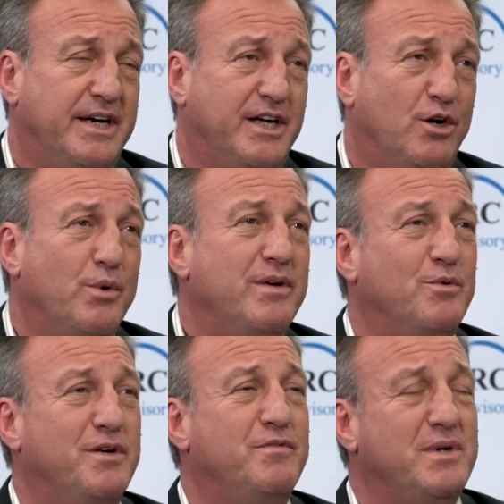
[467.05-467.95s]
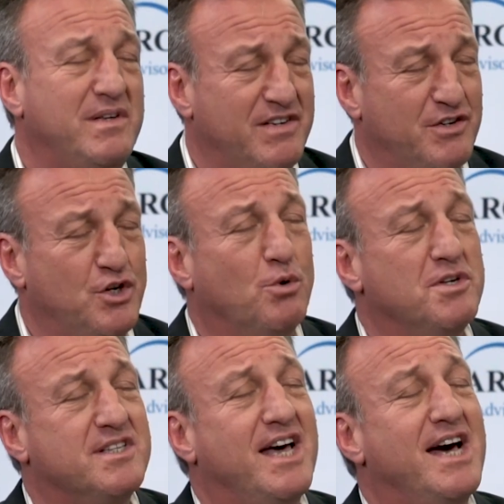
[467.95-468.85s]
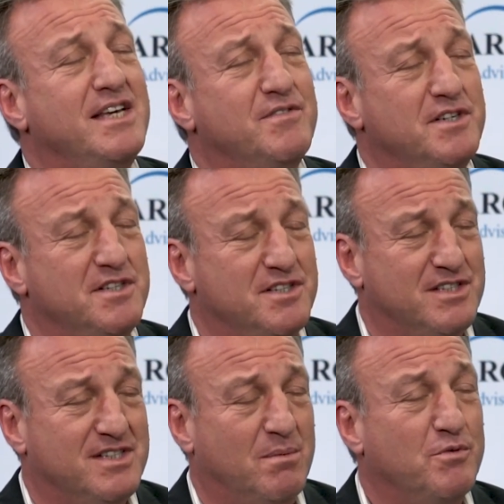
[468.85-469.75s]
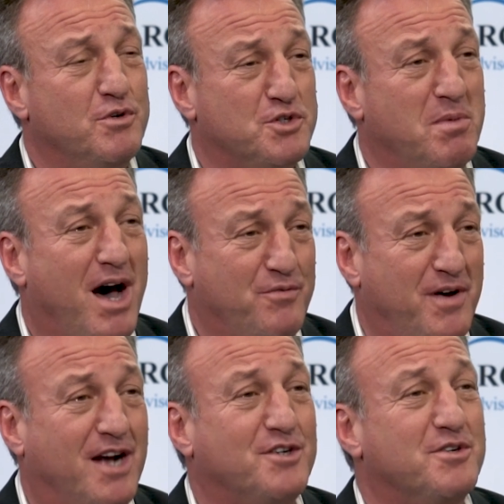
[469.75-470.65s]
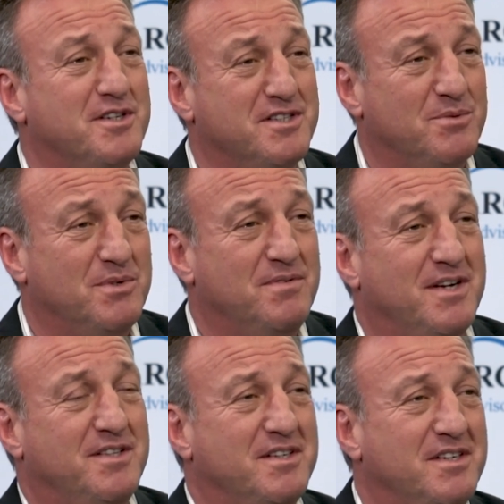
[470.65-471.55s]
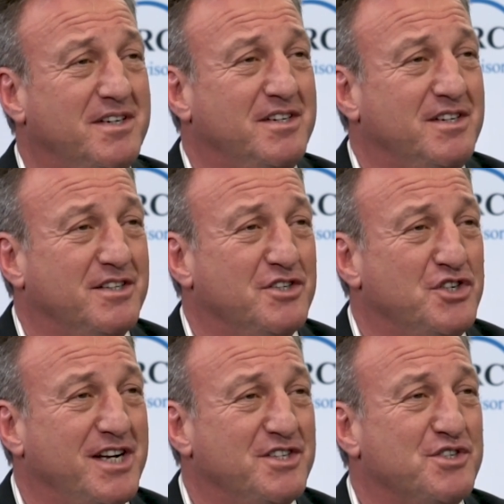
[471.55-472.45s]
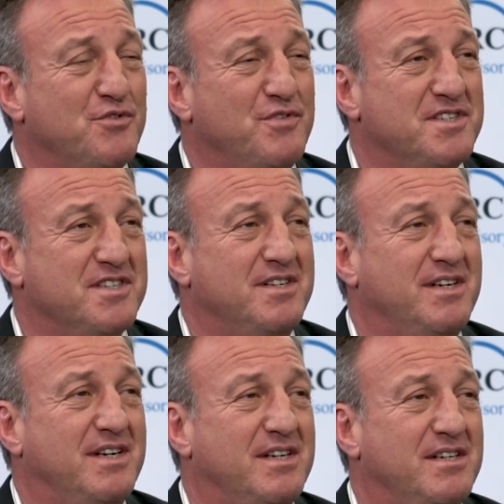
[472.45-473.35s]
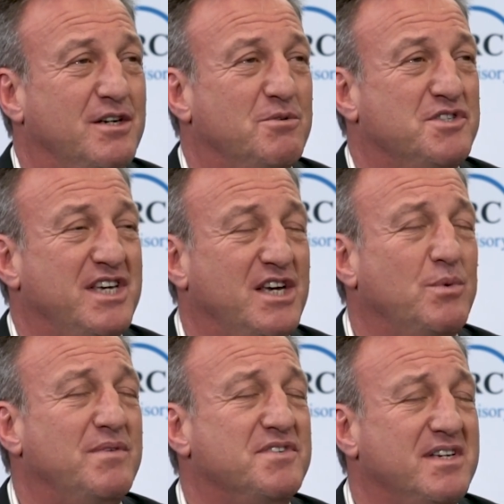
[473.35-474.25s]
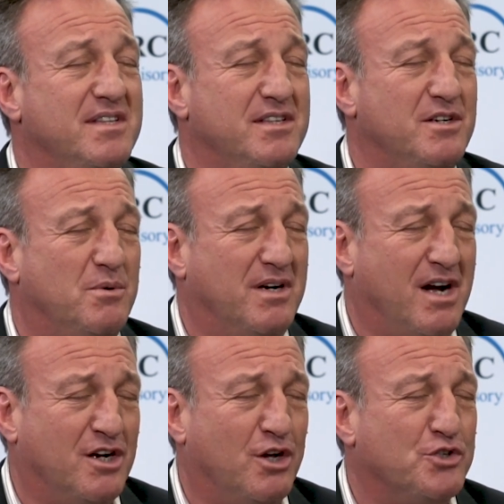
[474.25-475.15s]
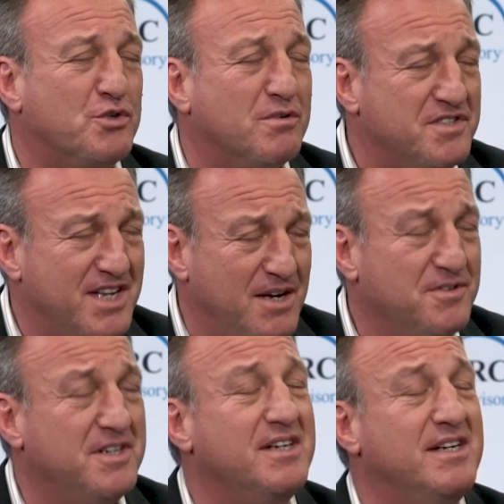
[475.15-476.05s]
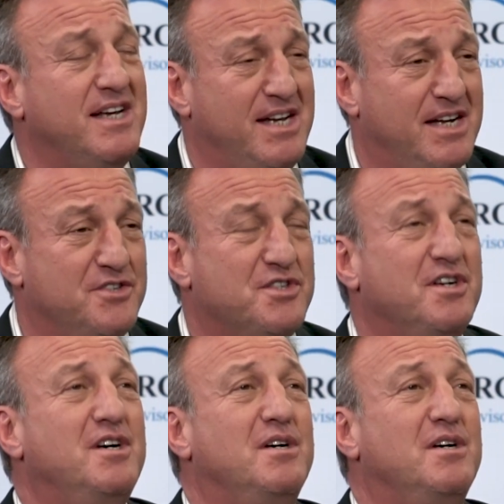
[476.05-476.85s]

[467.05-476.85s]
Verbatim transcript: Yeah, I know we even noticed that even in some of your smart factories that we've had the chance to visit, and, you know, we've seen, you know, a culture of safety enhanced.